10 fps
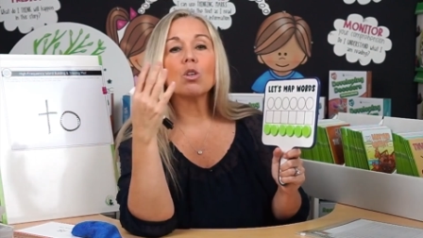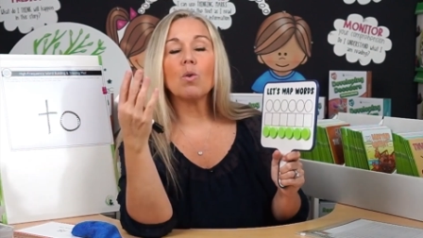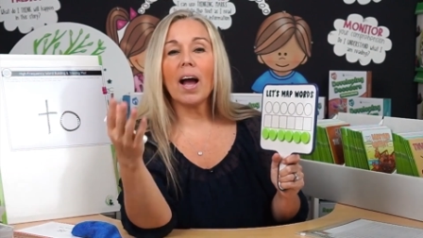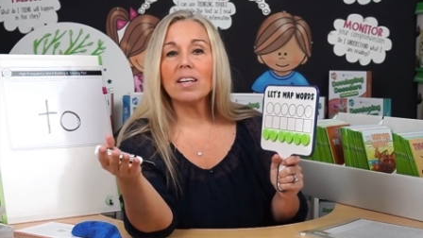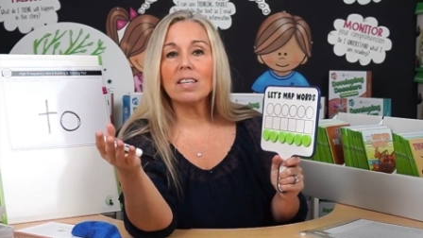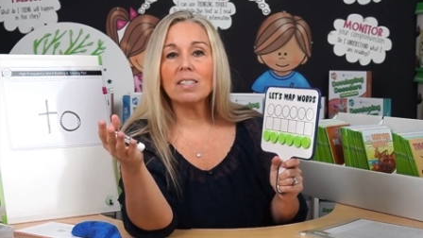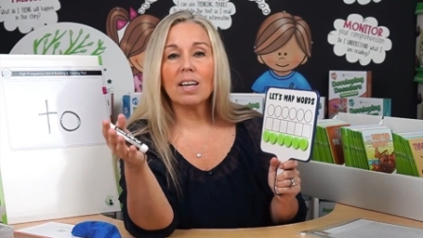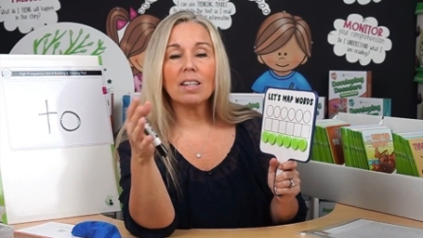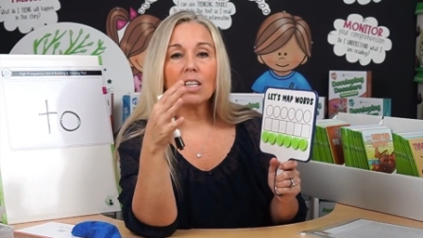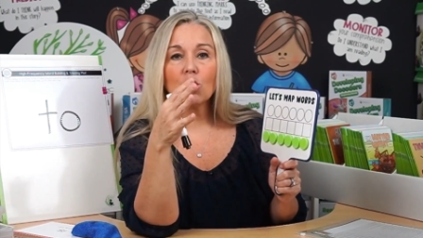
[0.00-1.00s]
So as I
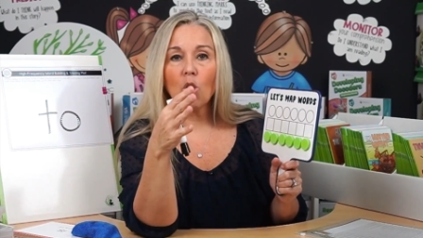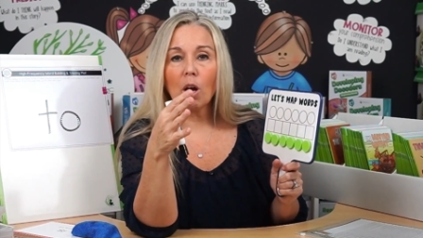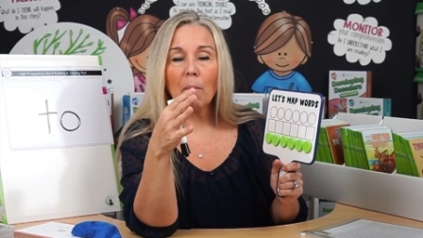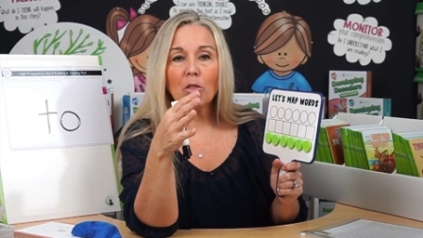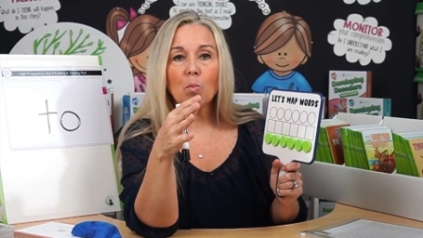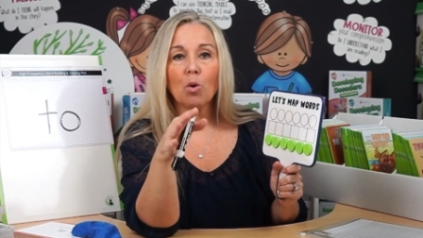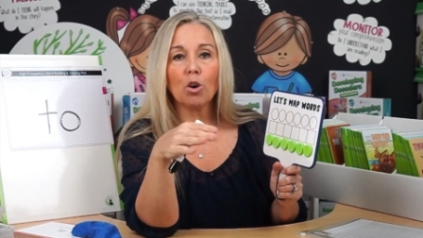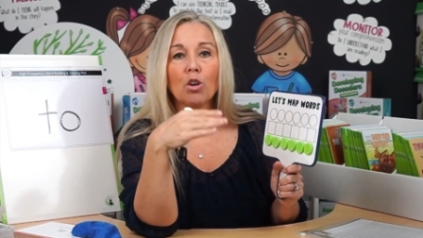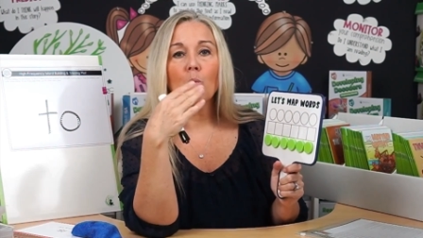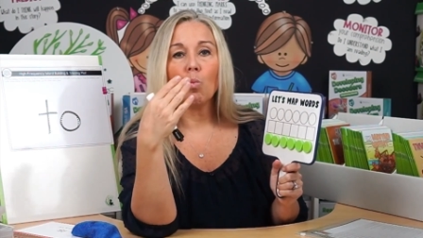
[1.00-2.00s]
said, let's talk about the
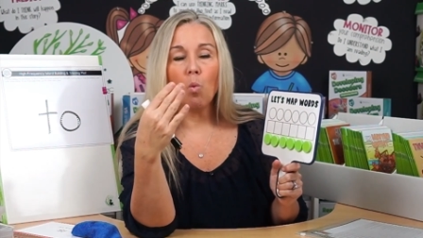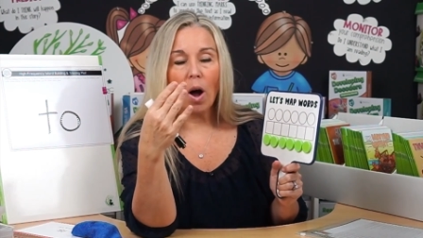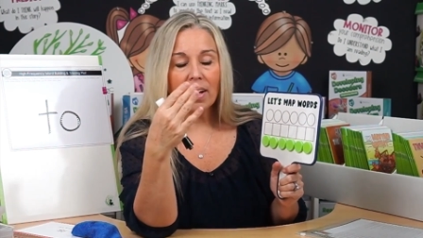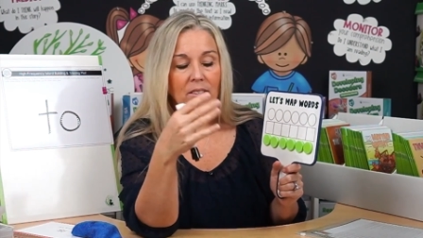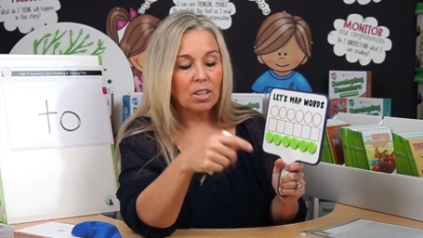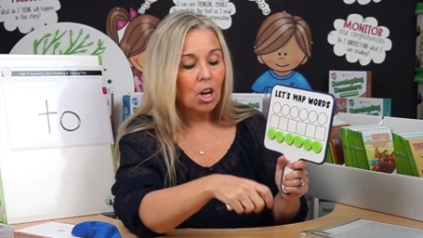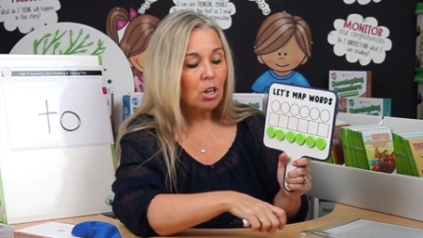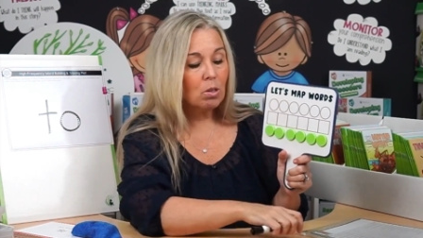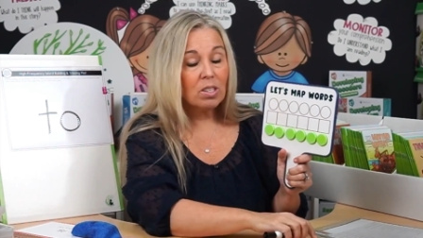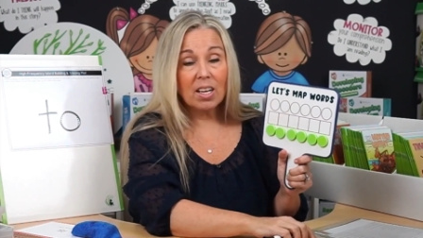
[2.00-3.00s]
word was.
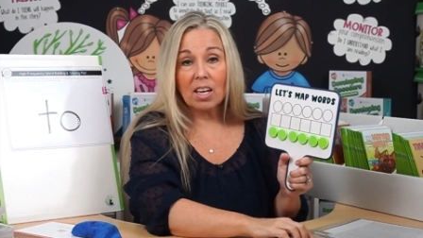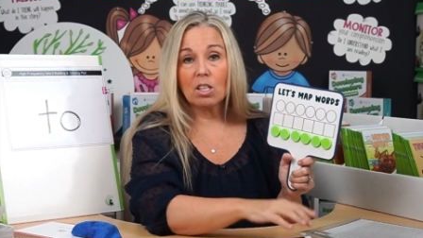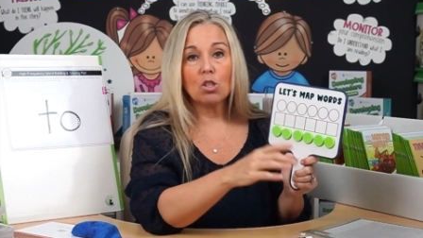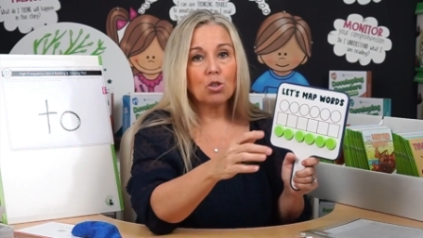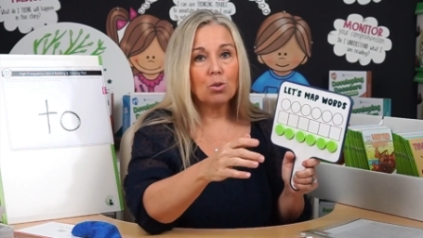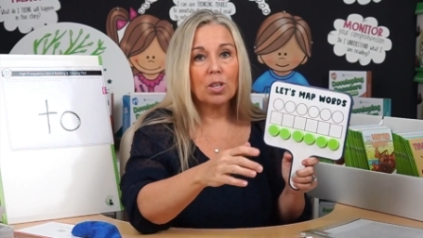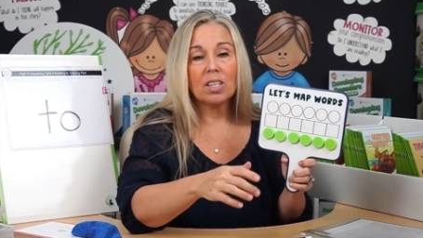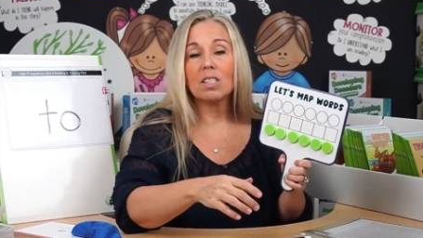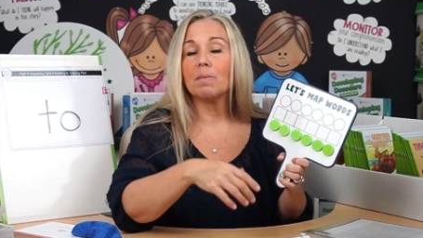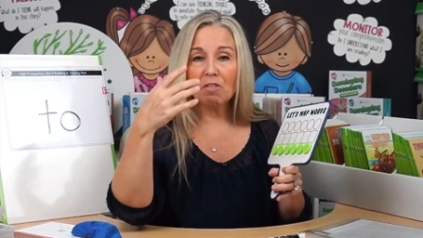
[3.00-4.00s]
You say to the
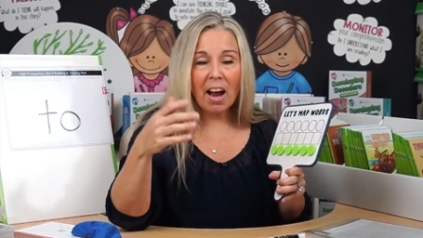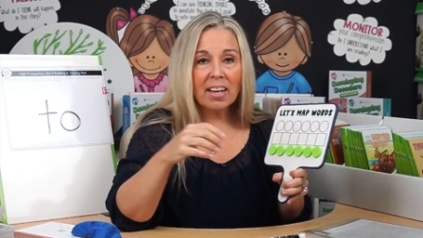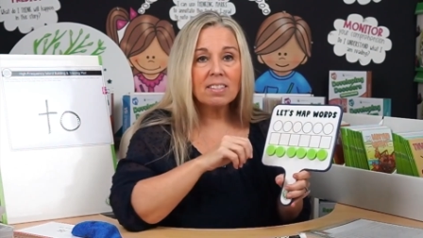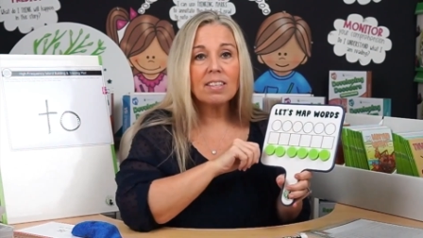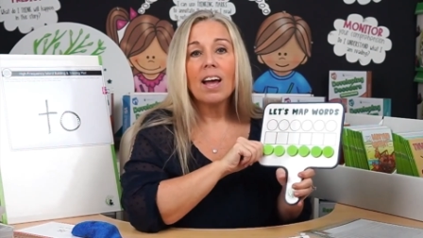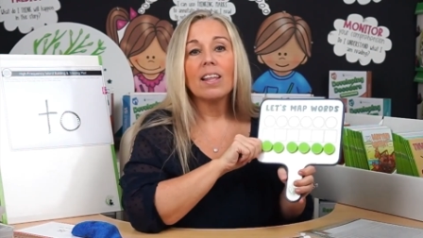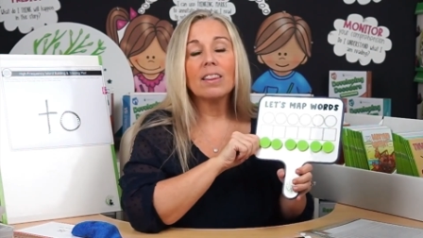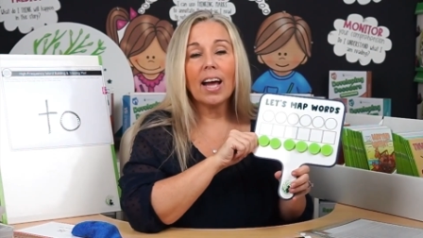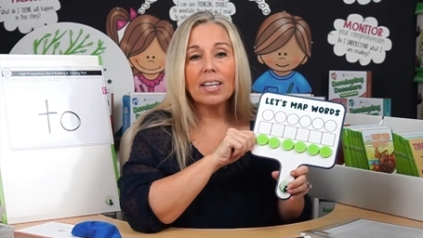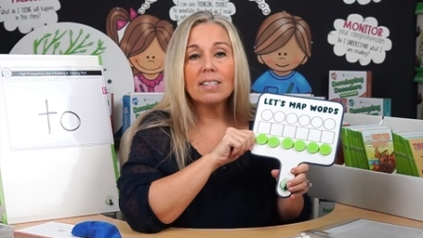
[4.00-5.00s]
students, friends,
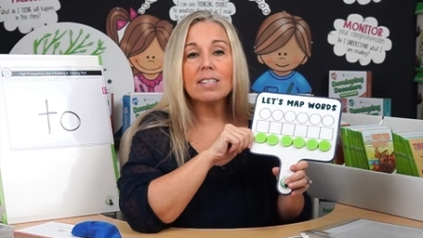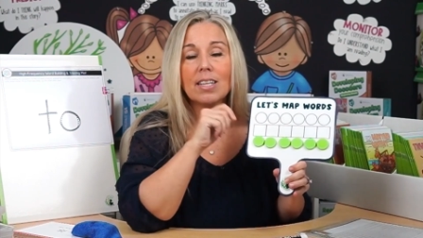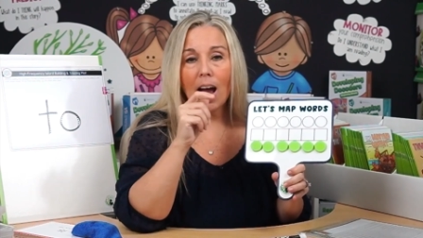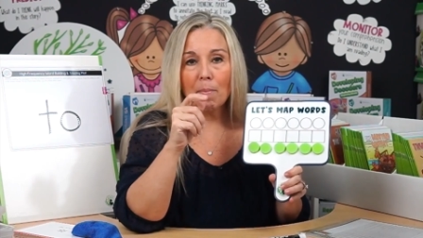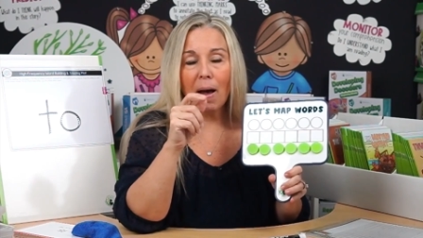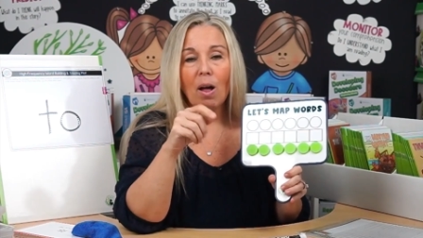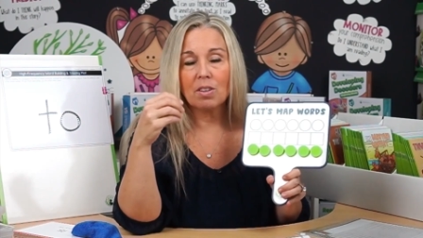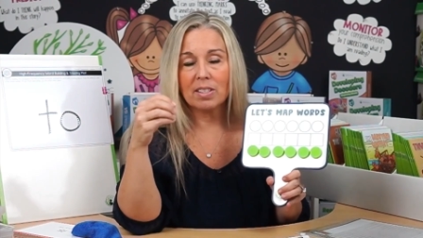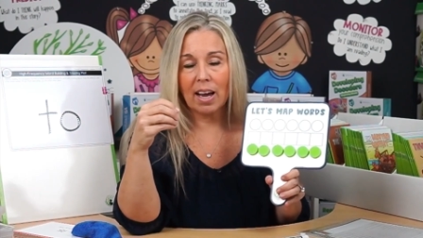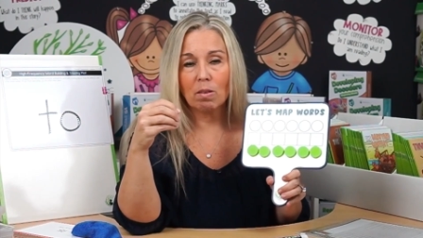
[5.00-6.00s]
let's tap out
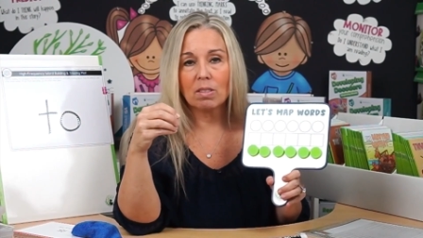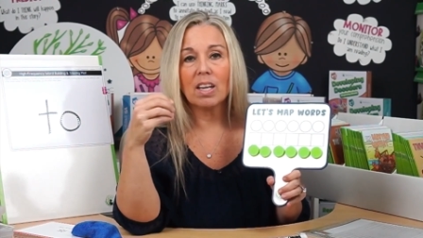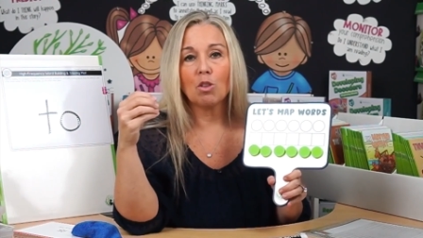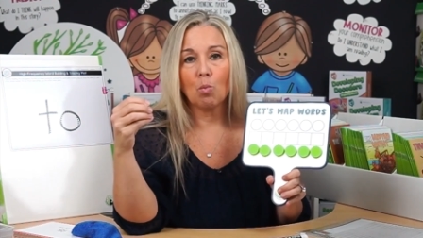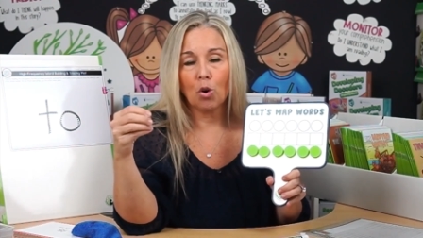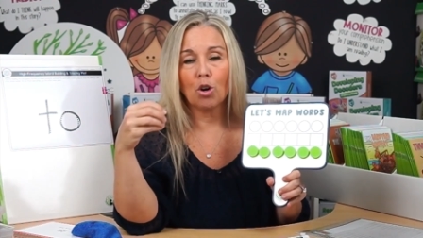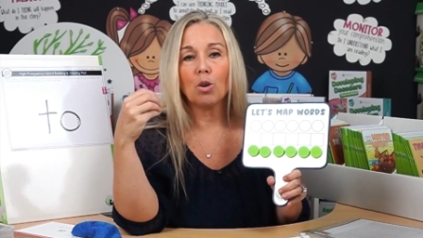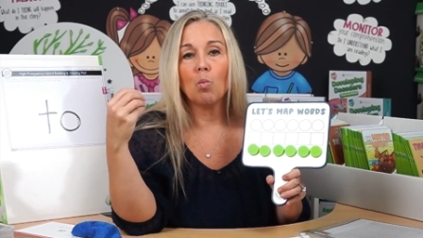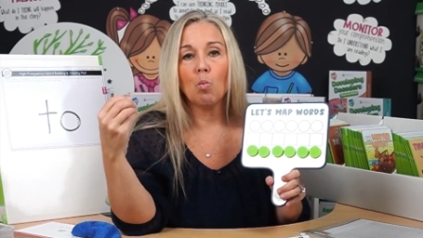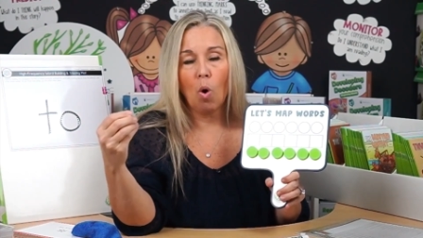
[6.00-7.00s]
the sounds in the
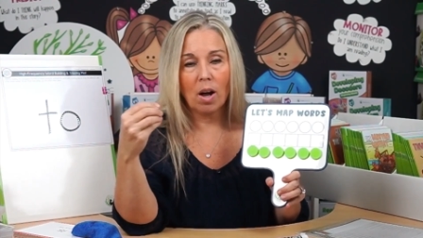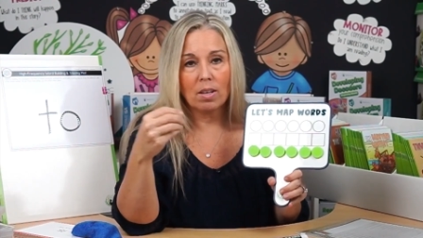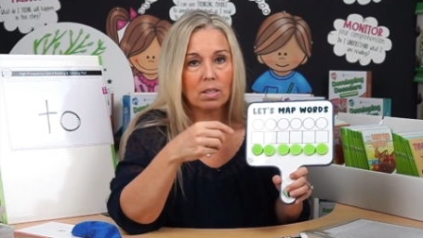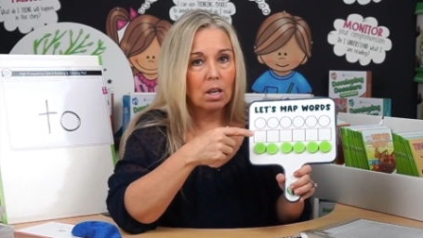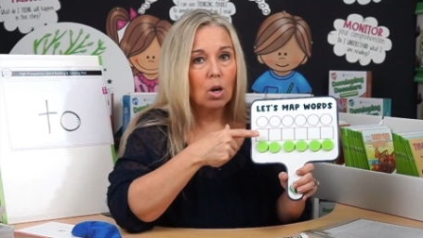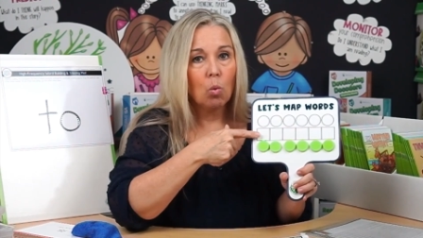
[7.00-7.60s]
word was.